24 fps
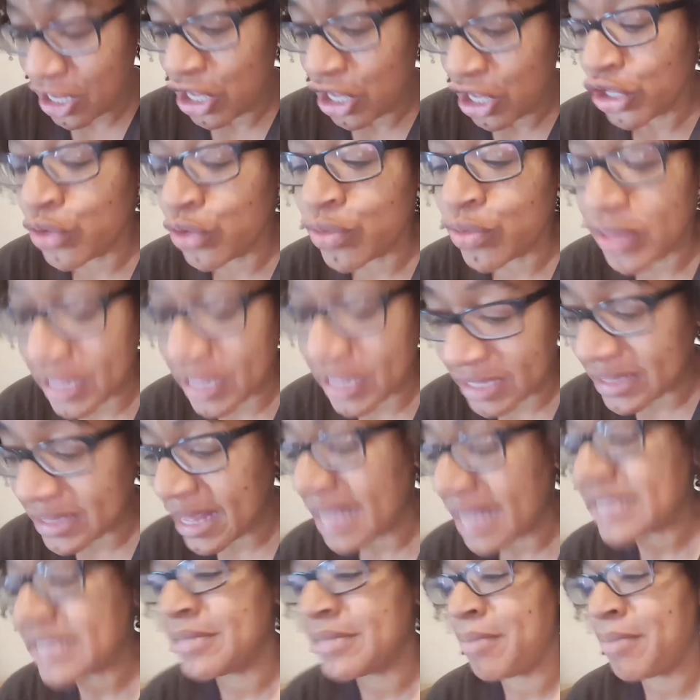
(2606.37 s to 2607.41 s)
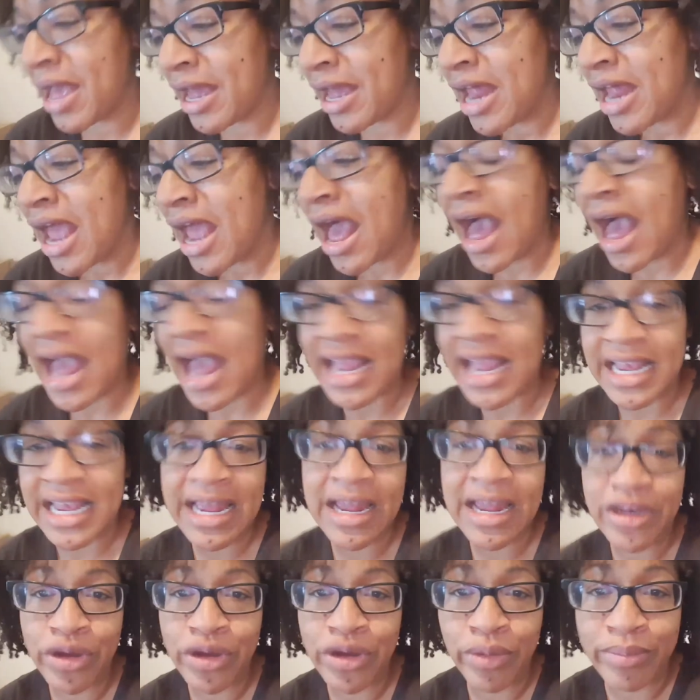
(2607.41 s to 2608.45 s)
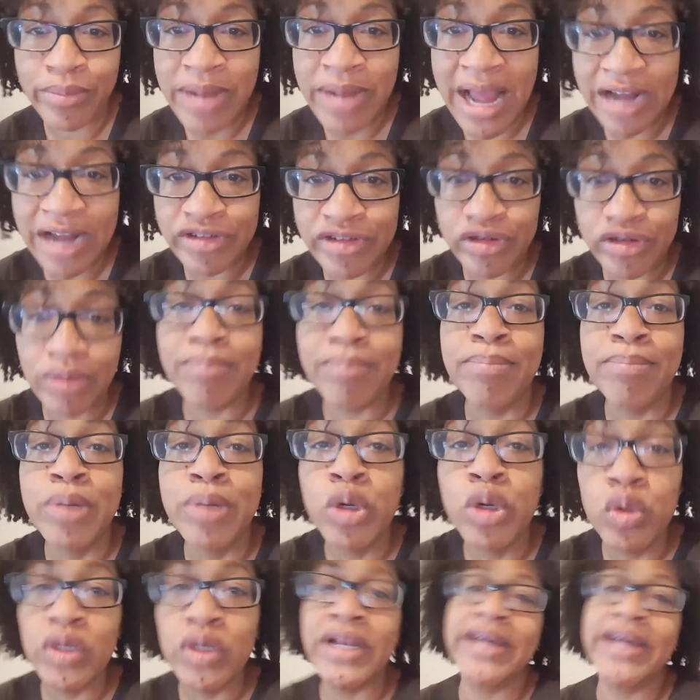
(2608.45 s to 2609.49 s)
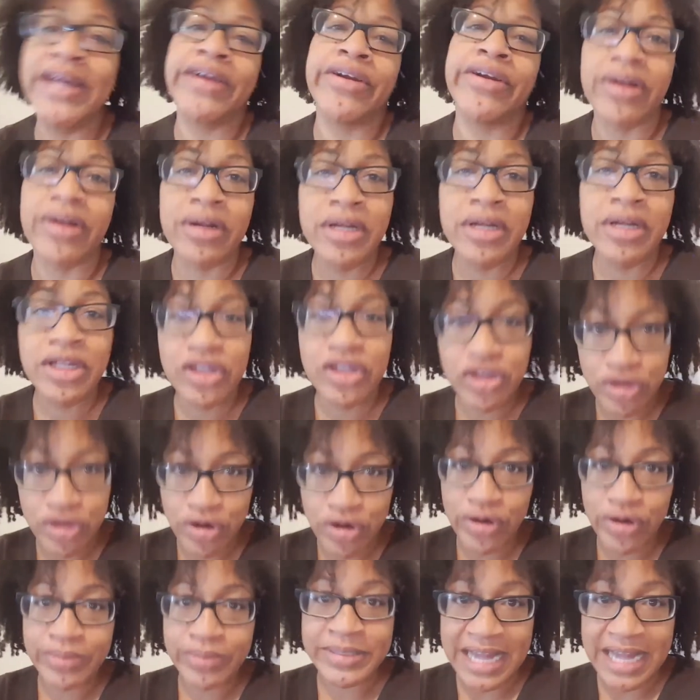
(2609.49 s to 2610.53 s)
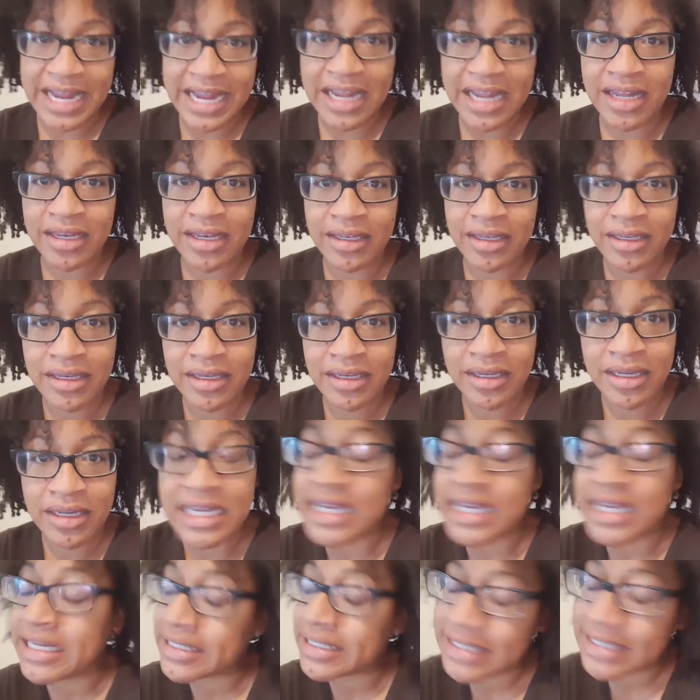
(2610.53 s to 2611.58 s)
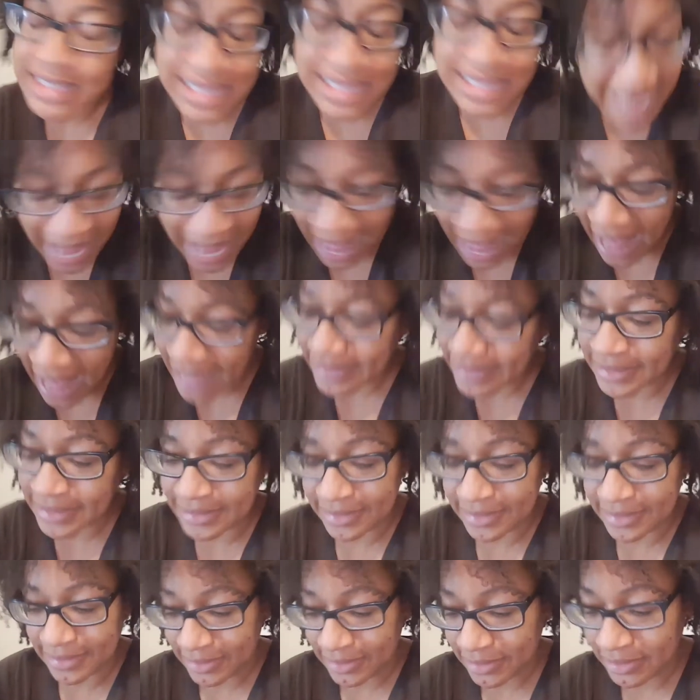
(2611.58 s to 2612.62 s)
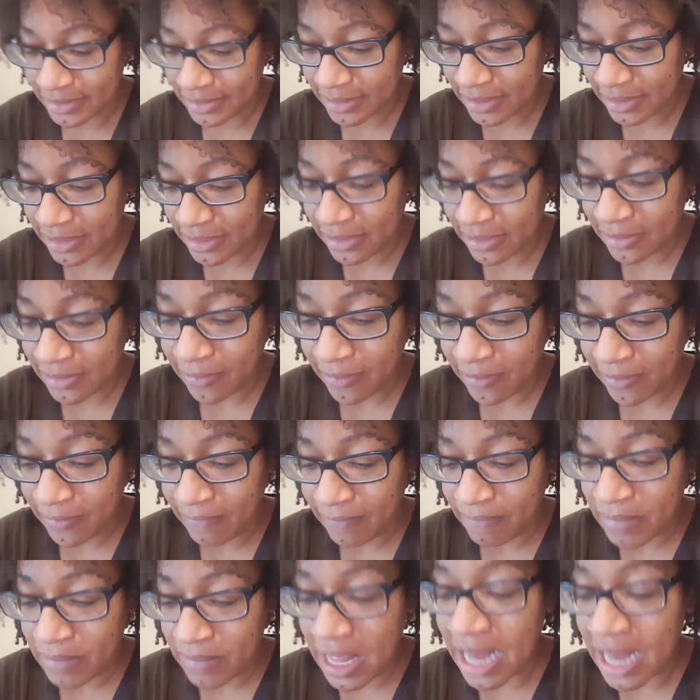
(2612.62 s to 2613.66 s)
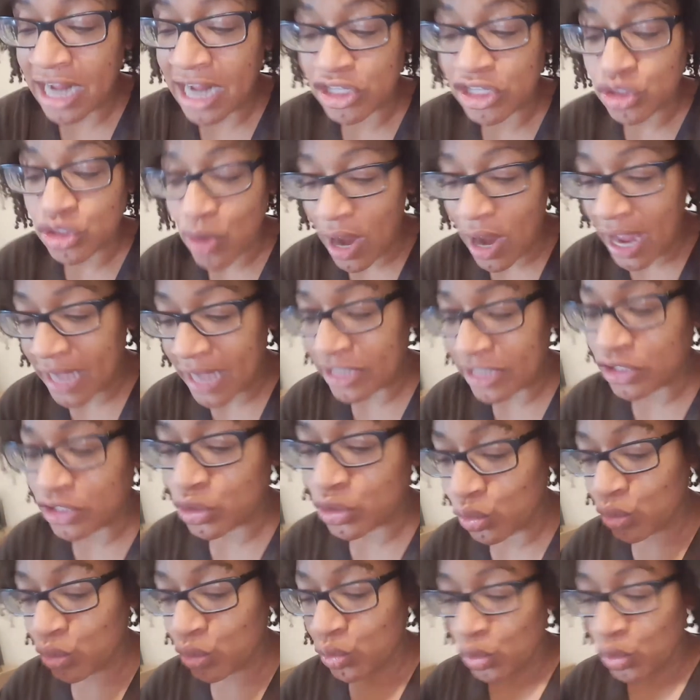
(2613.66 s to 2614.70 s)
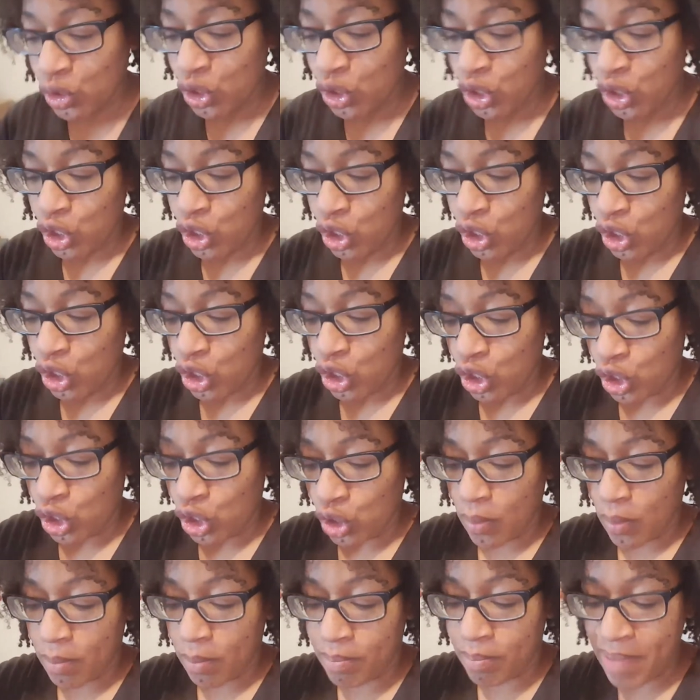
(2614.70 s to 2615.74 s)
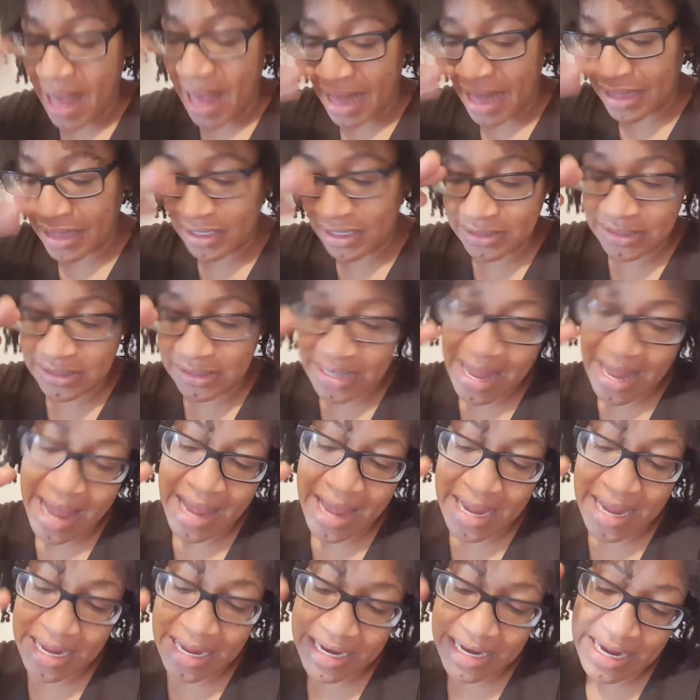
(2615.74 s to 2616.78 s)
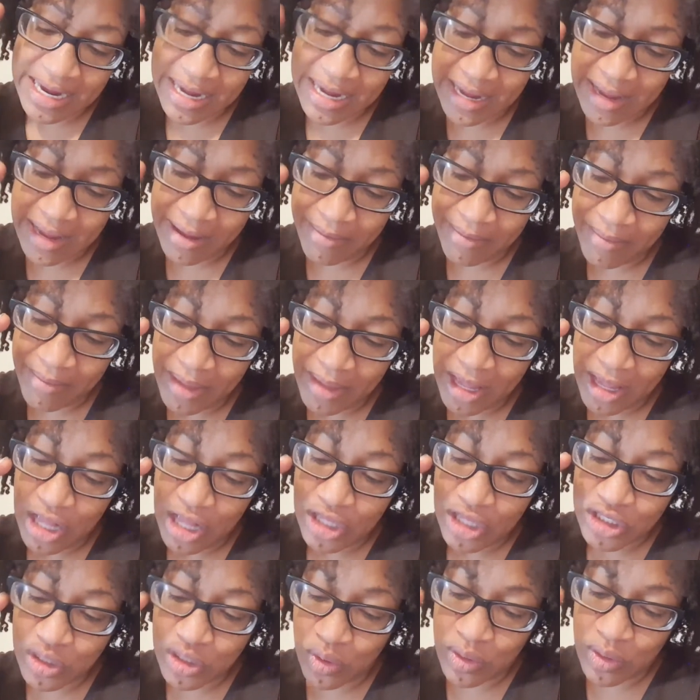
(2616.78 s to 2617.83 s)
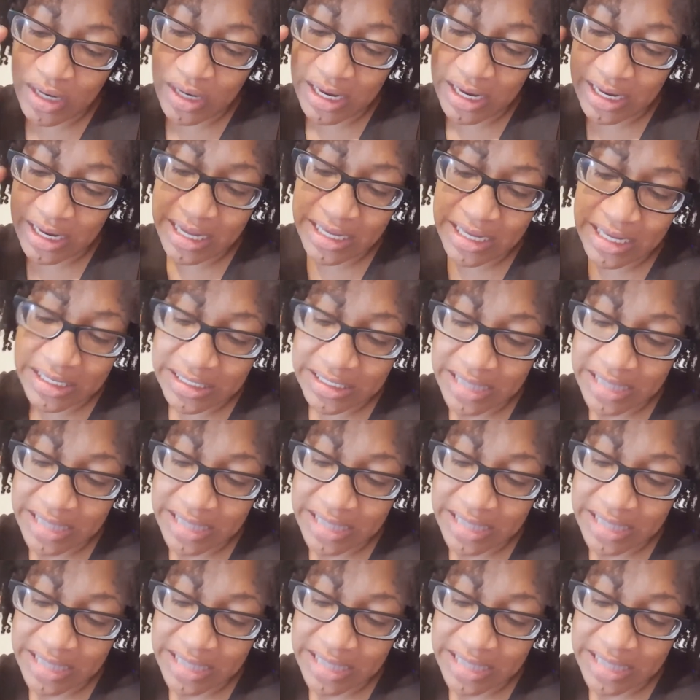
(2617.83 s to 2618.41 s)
You think that's bad? He ain't no natural bootlicker. You know what I'm saying? He is not. And I try to balance that in him so that he's